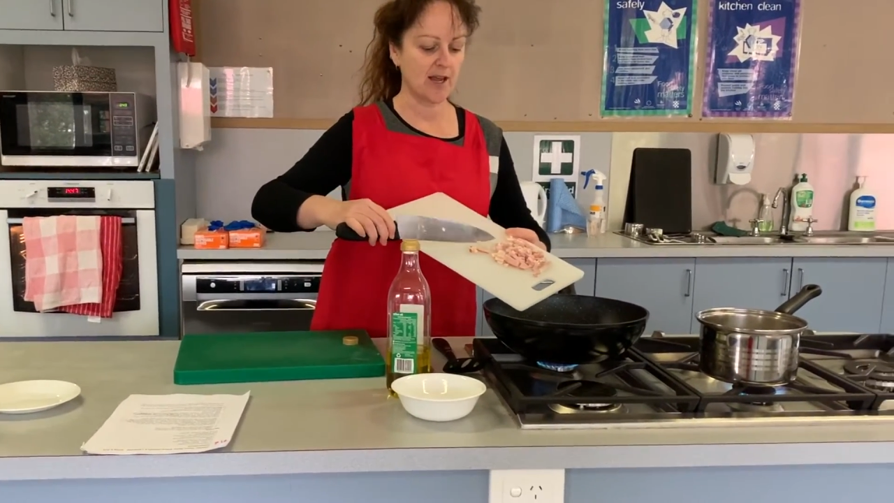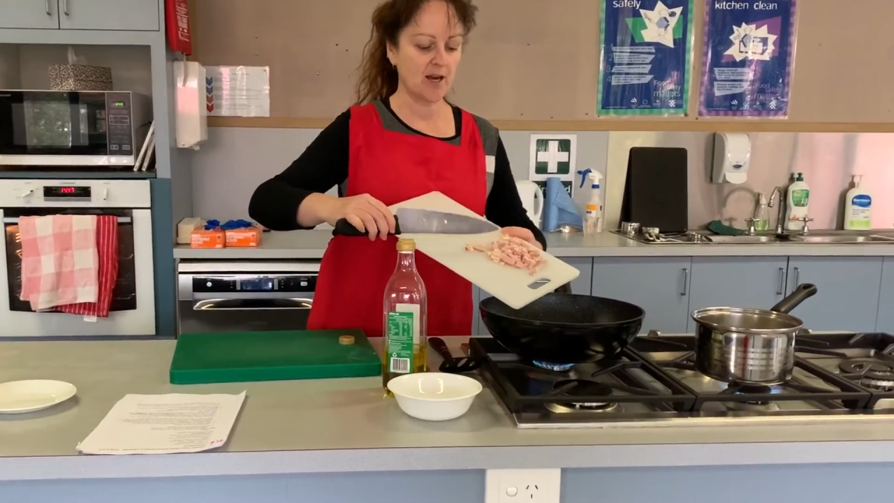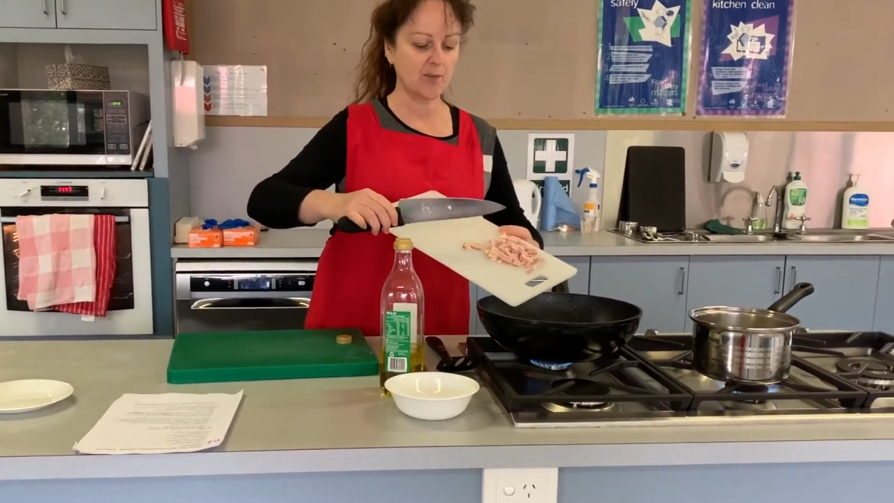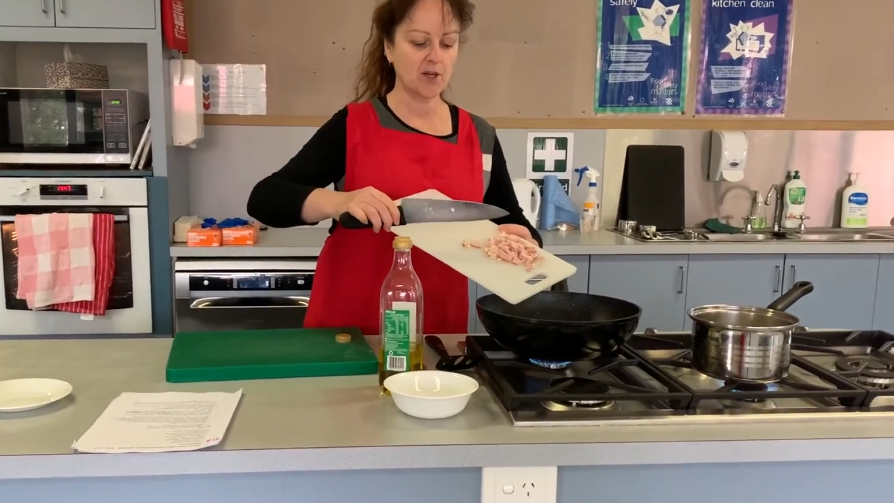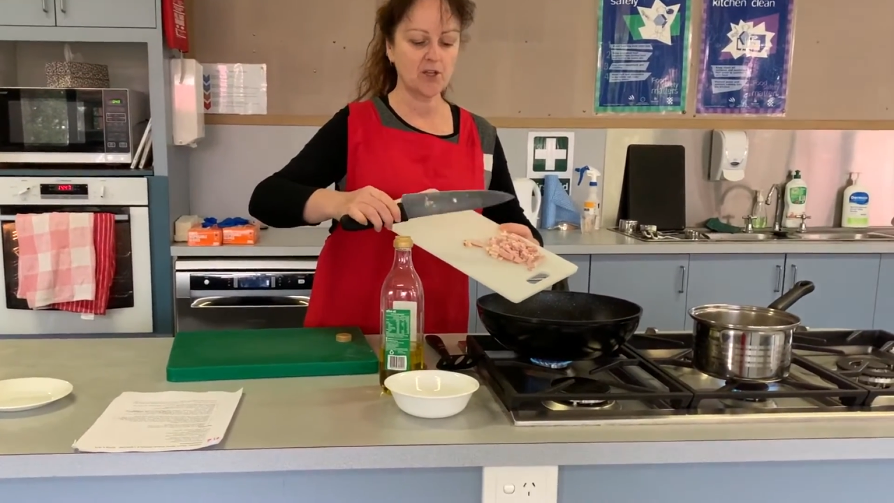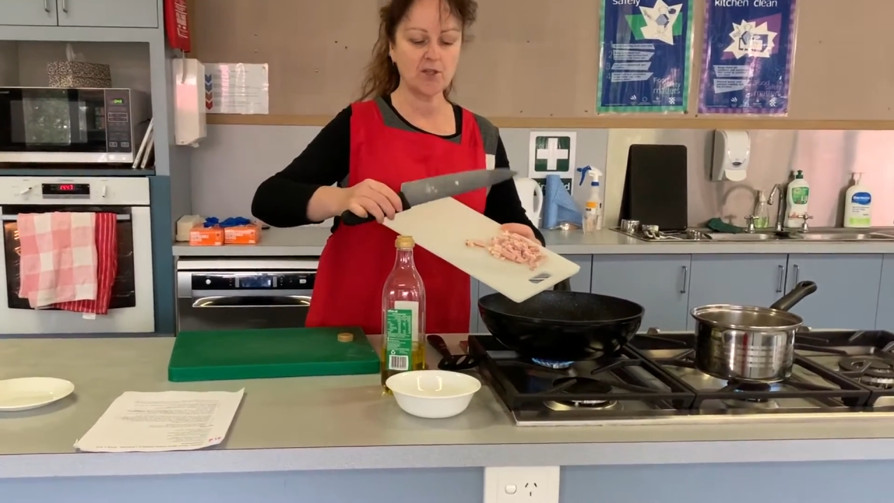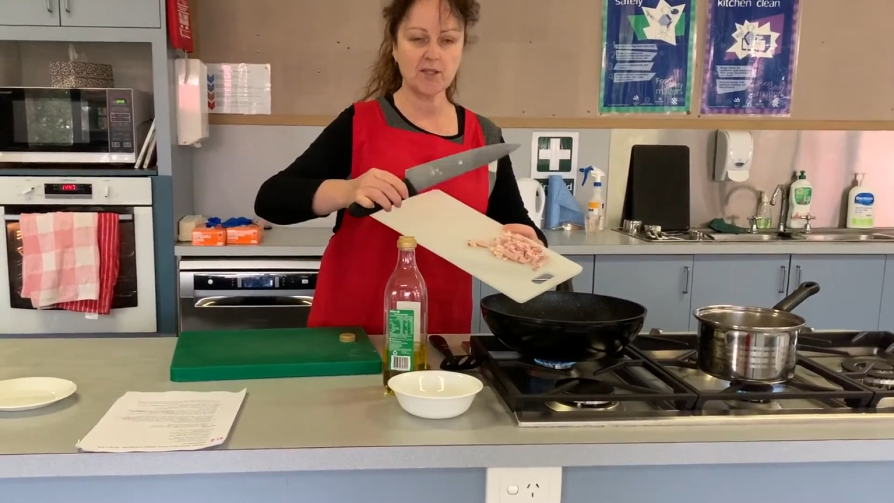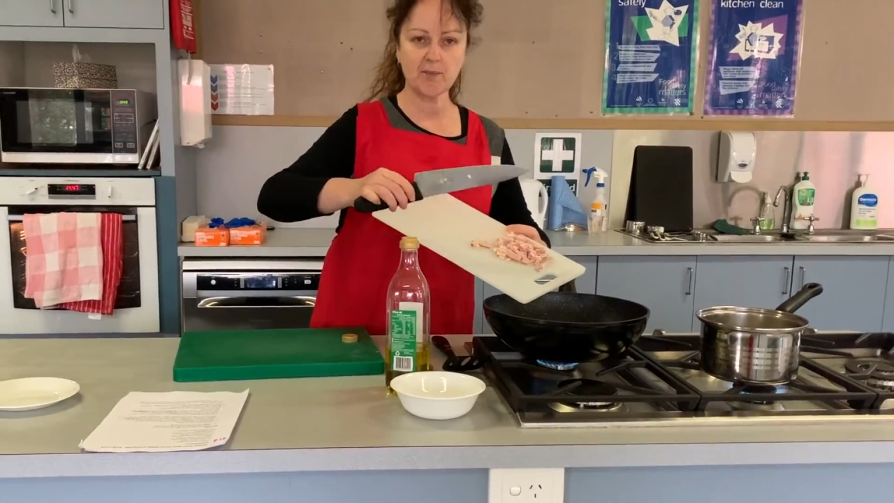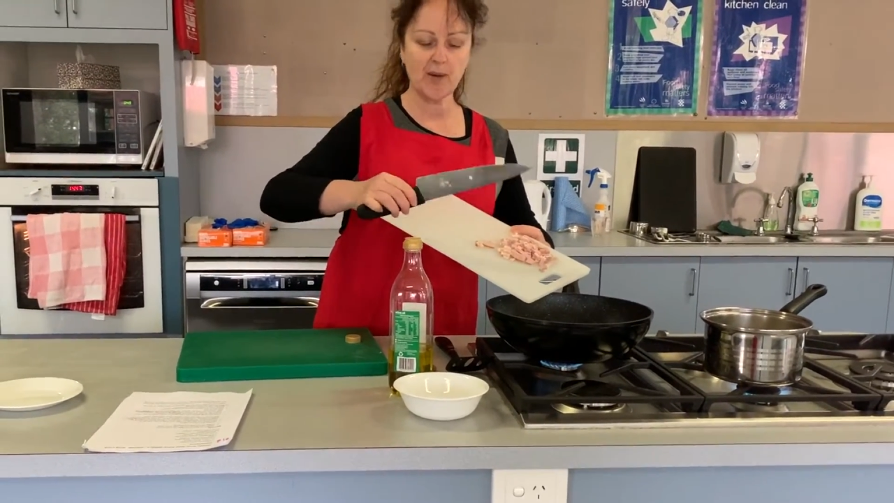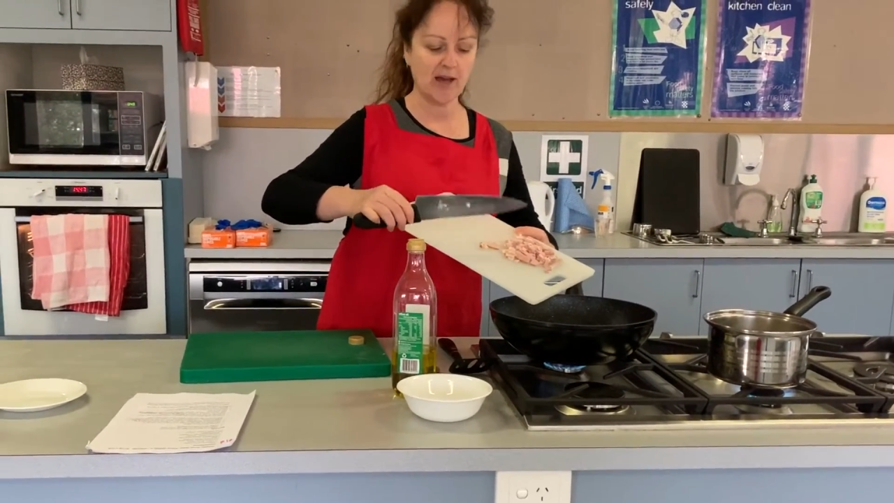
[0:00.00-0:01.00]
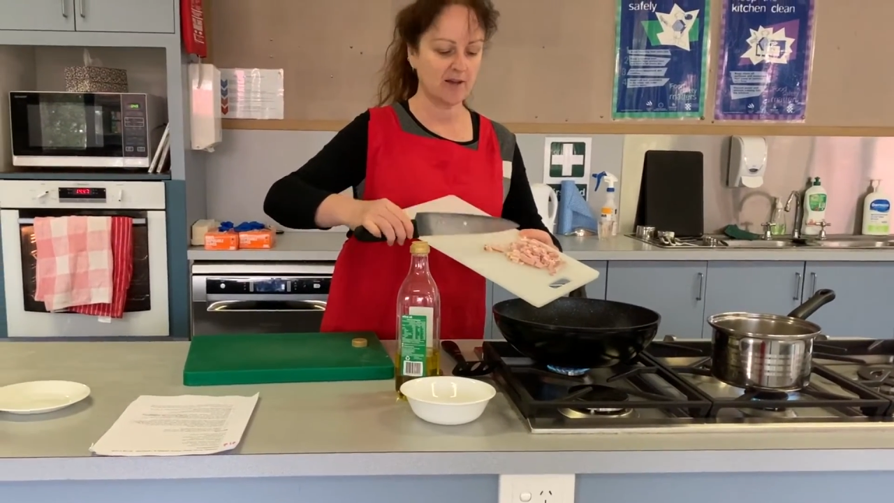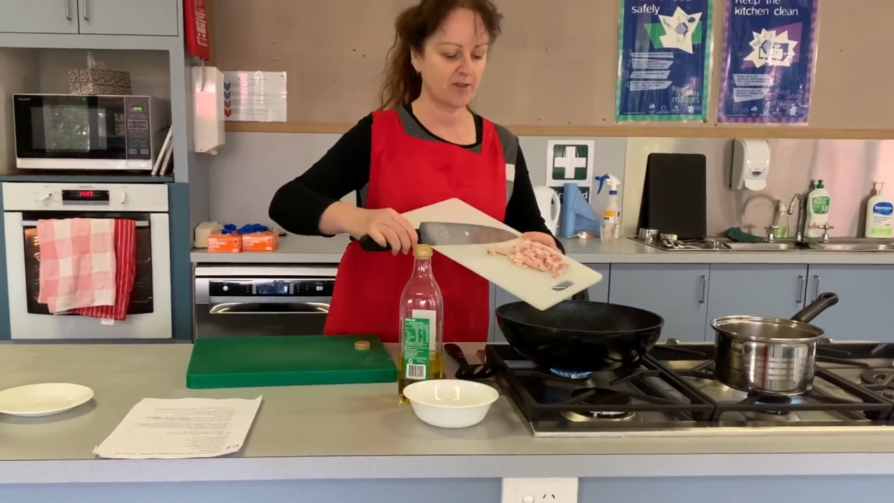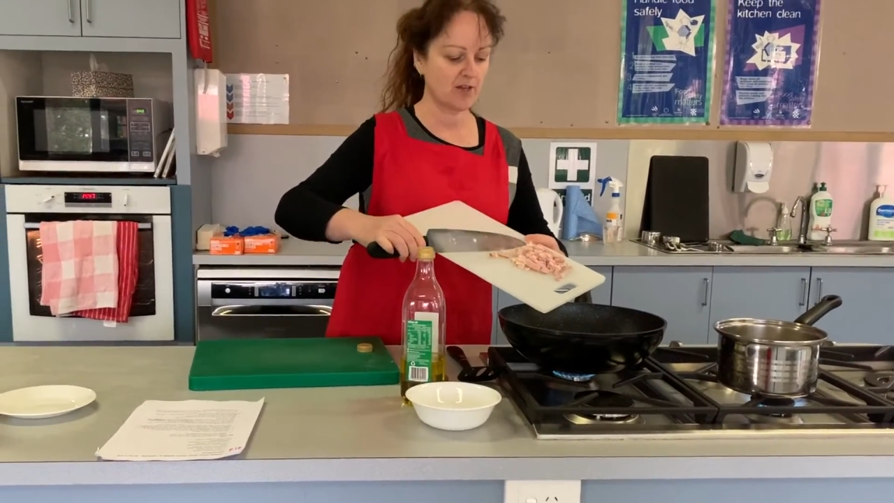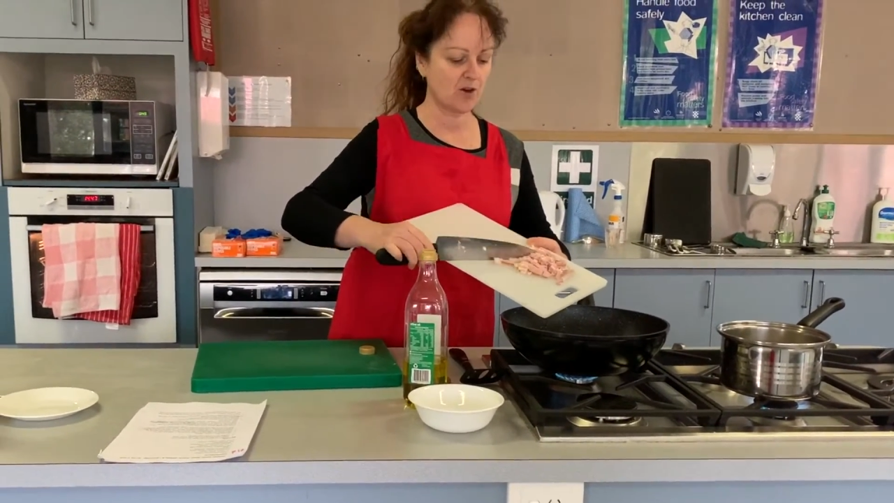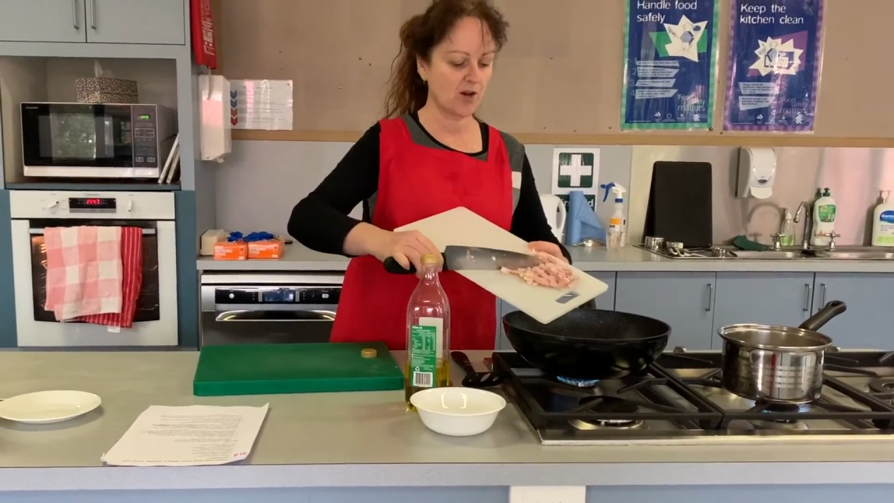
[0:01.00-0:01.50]
And I'm going to use the back of
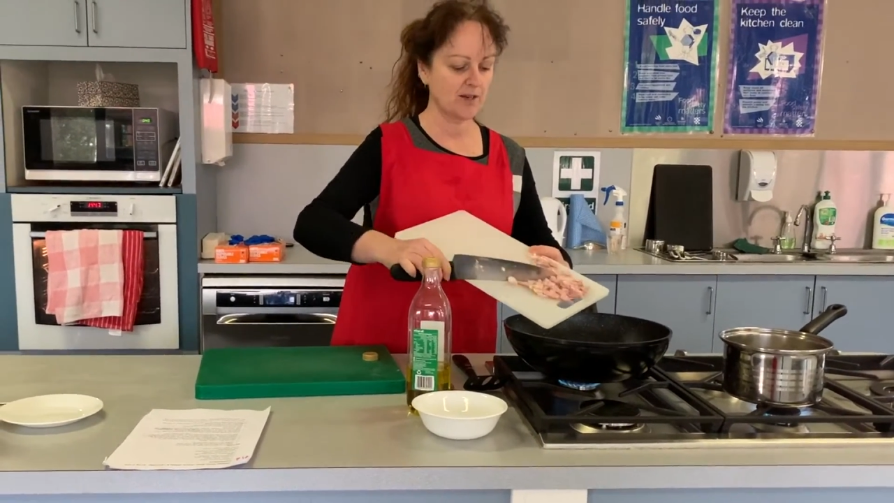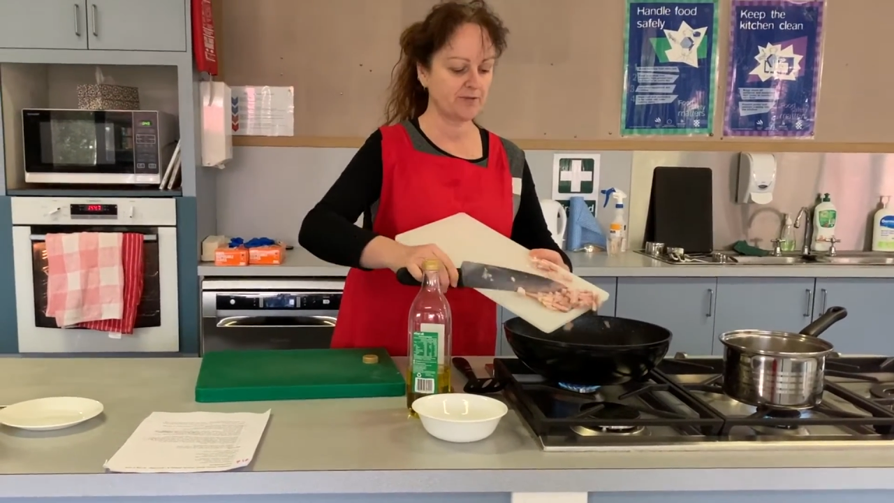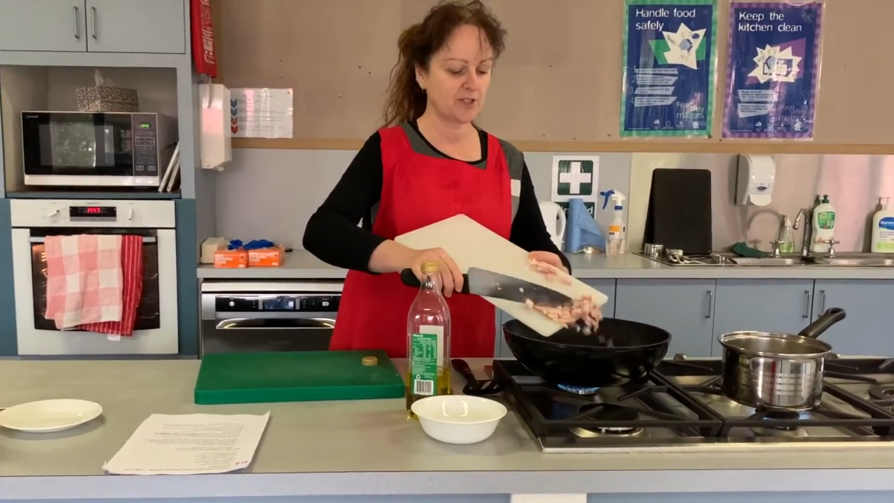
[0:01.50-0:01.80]
the knife